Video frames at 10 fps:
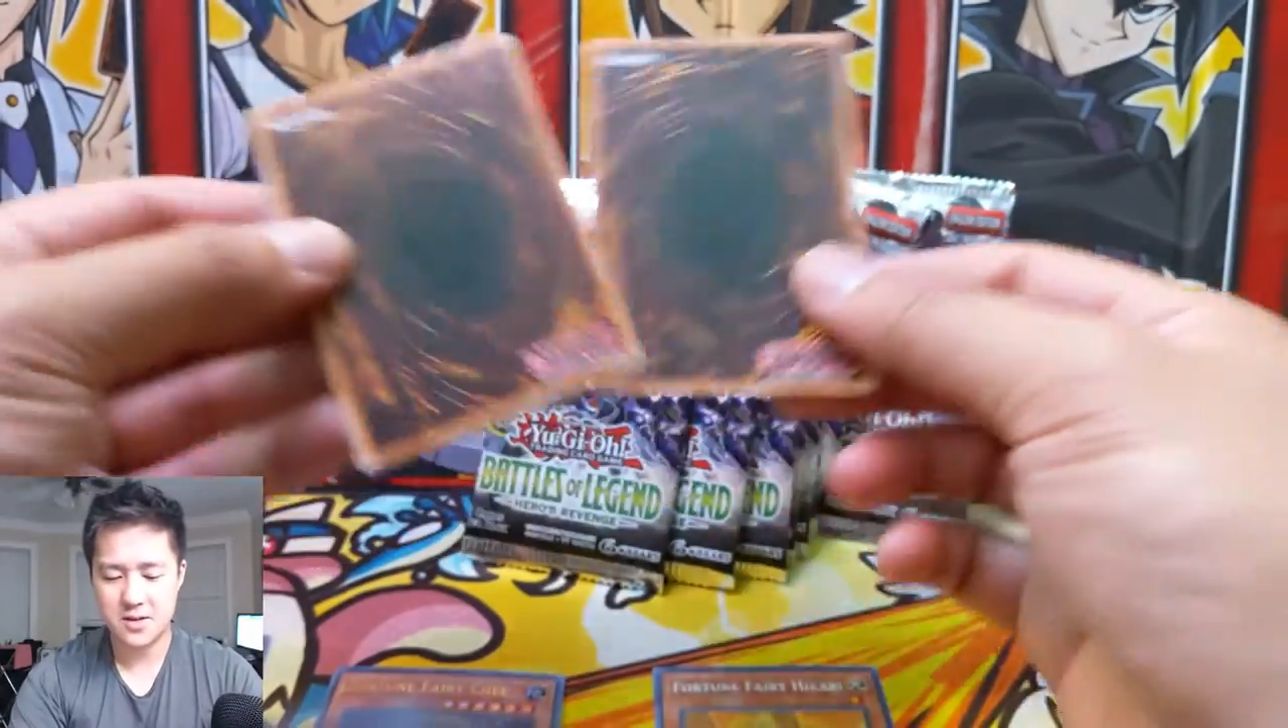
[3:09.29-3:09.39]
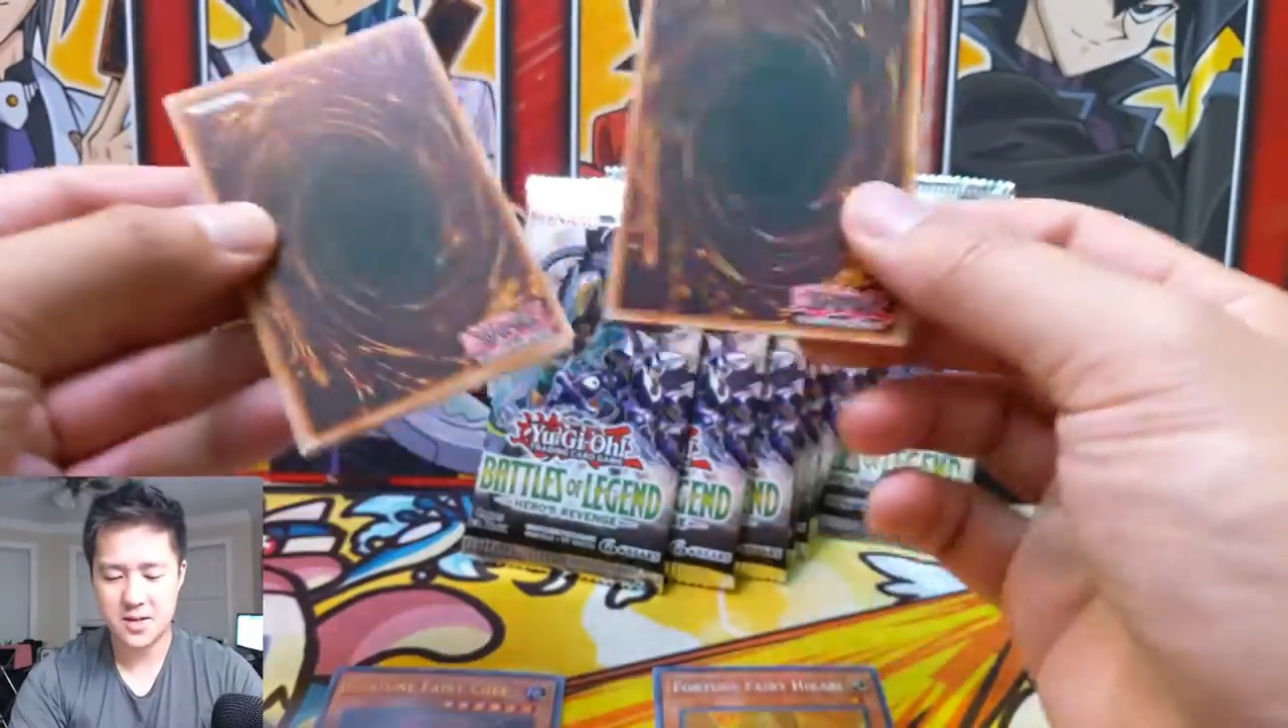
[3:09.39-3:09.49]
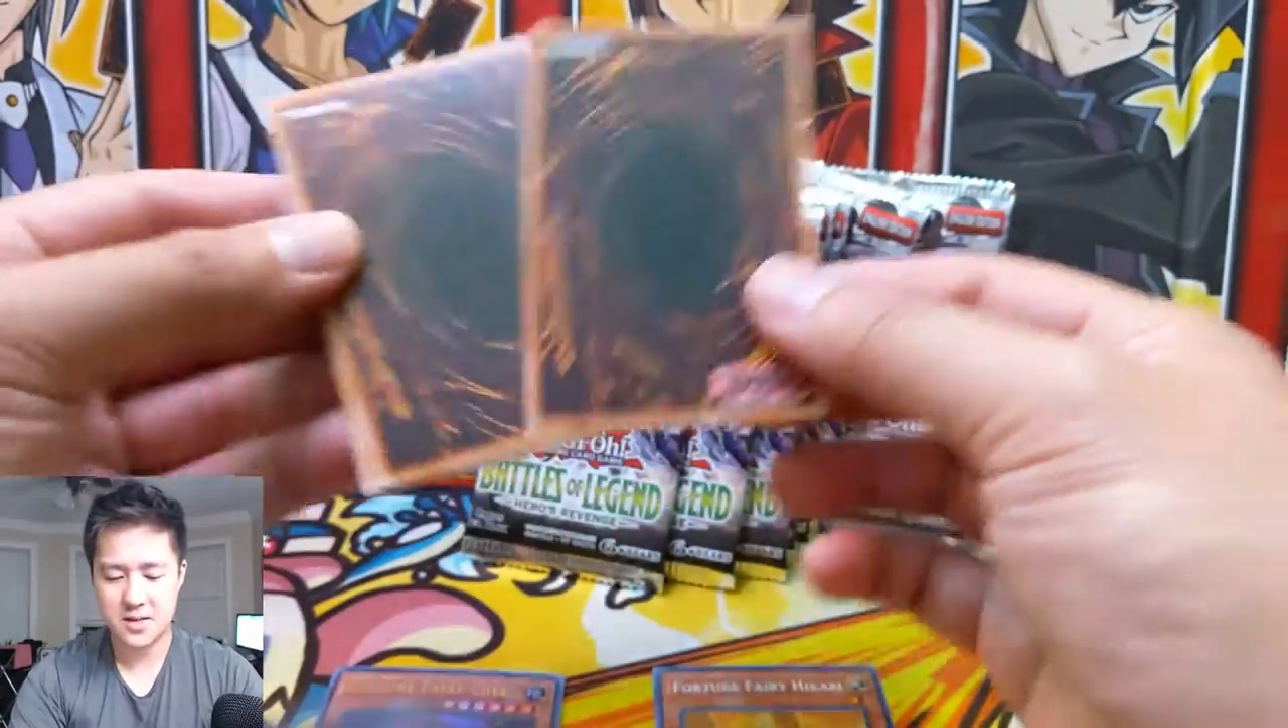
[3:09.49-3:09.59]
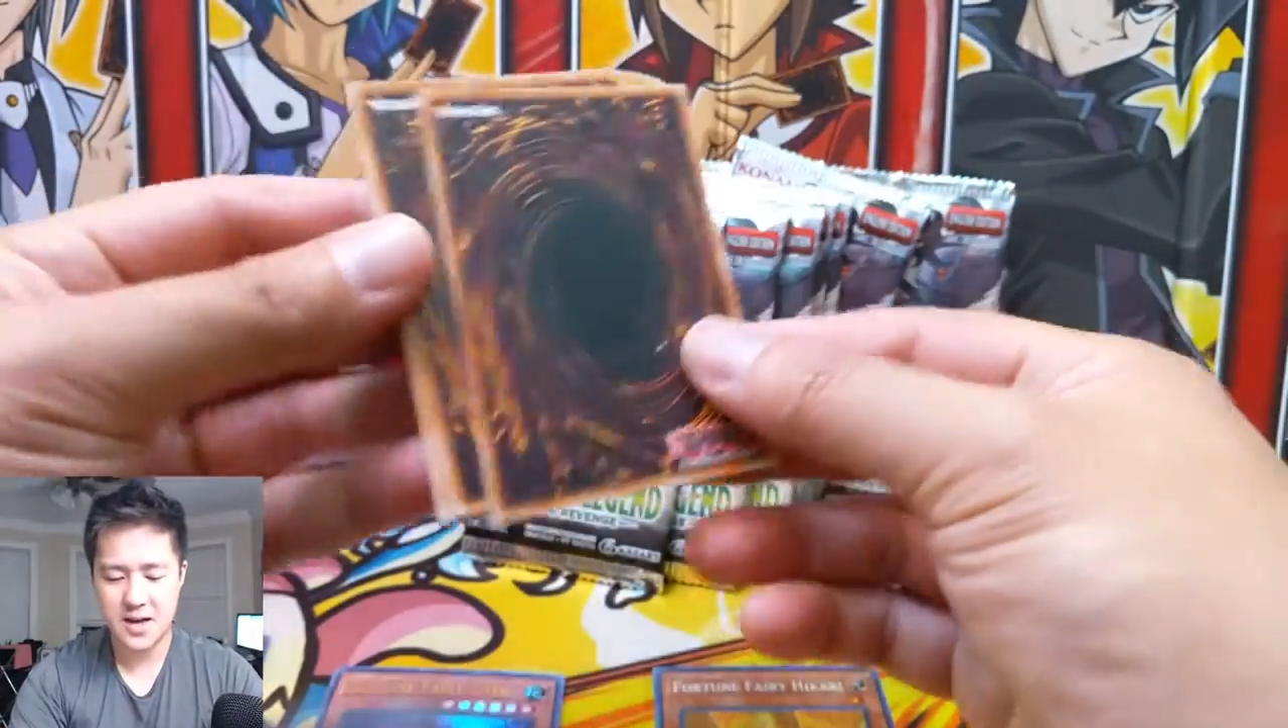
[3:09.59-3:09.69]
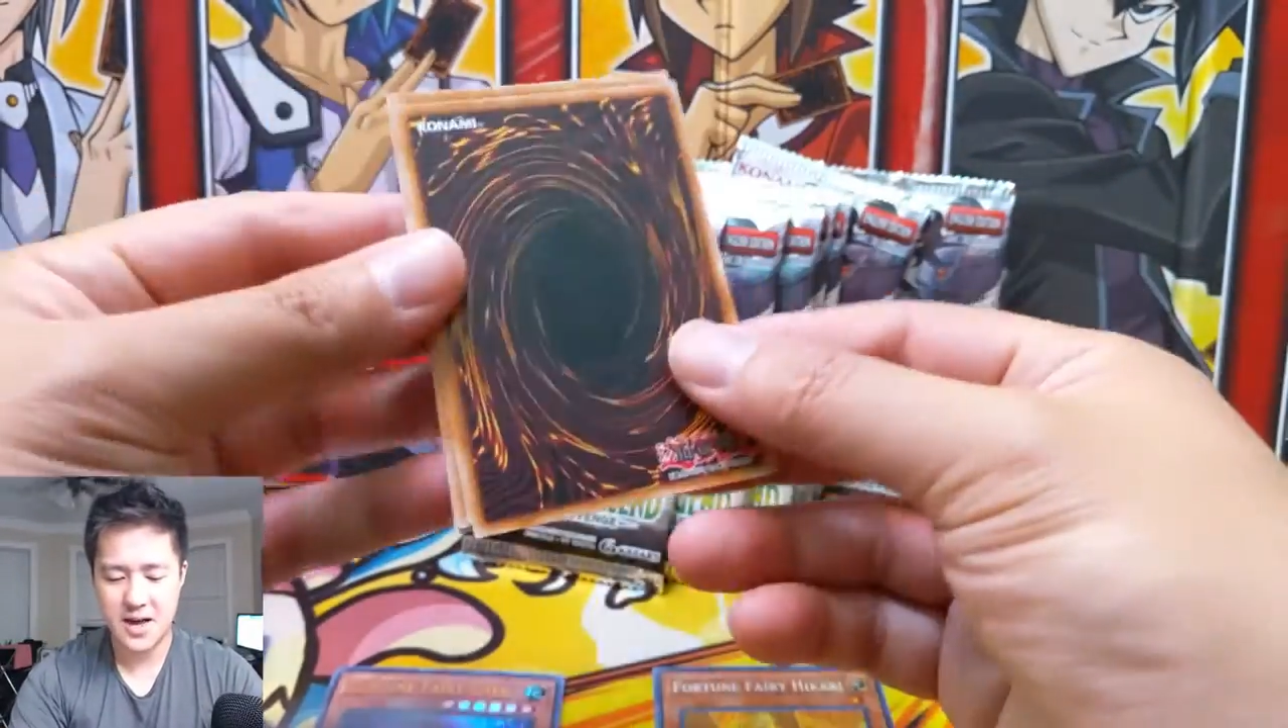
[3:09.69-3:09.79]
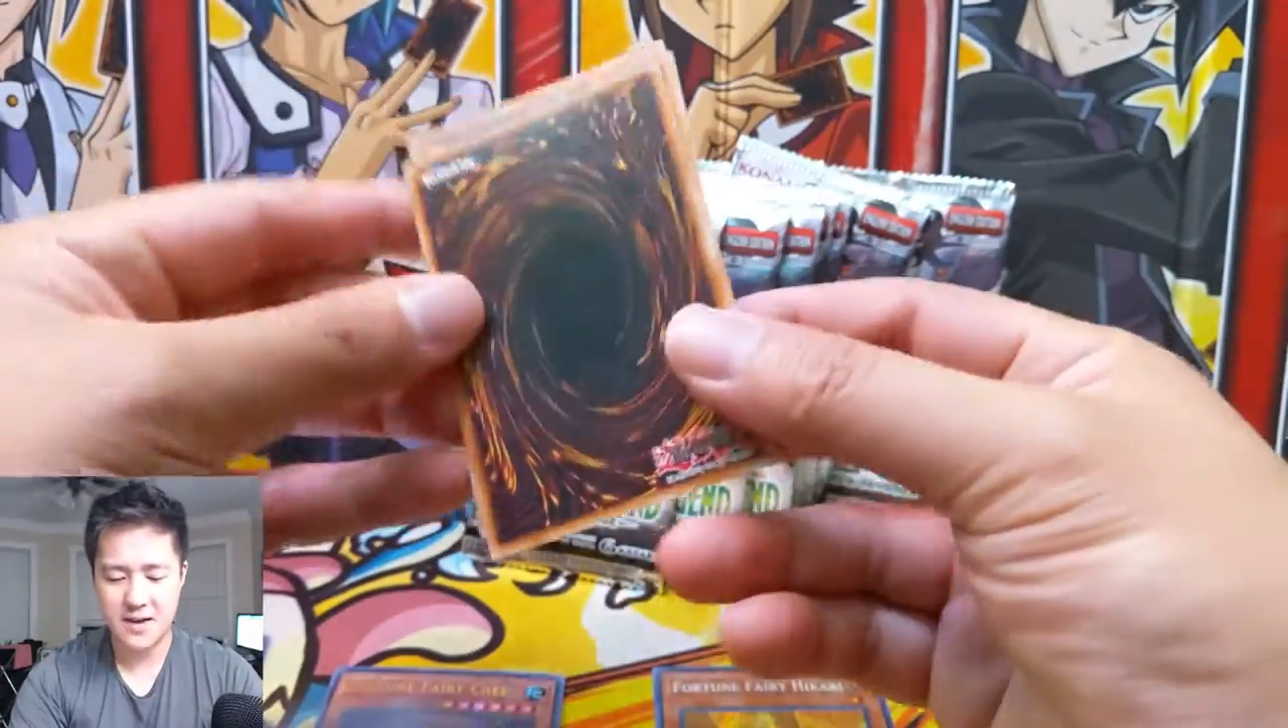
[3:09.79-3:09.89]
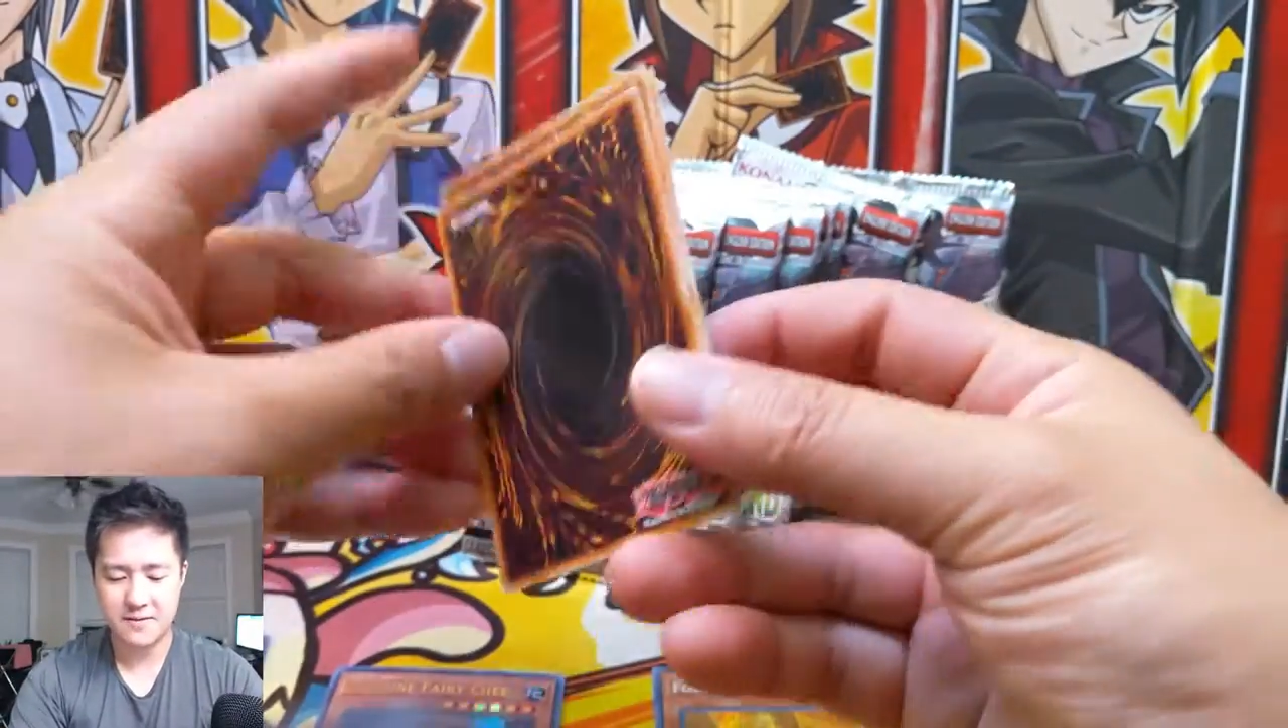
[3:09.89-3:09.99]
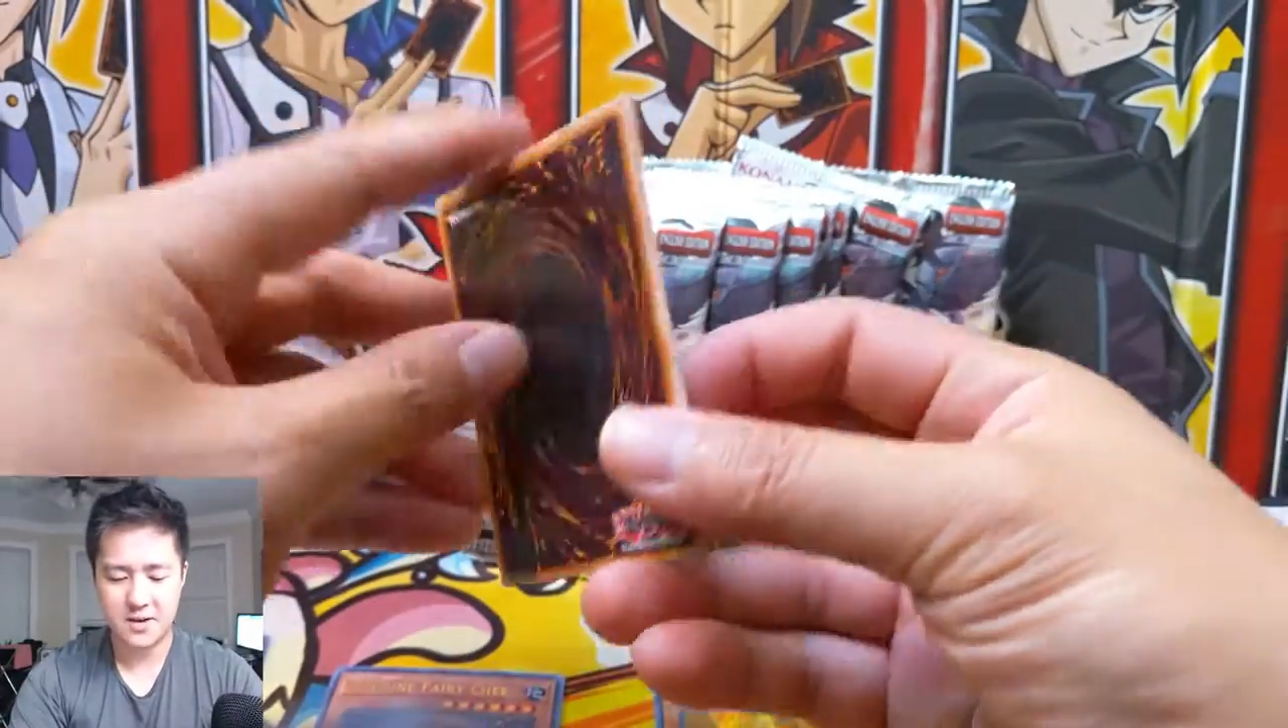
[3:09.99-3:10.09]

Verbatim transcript: yet to have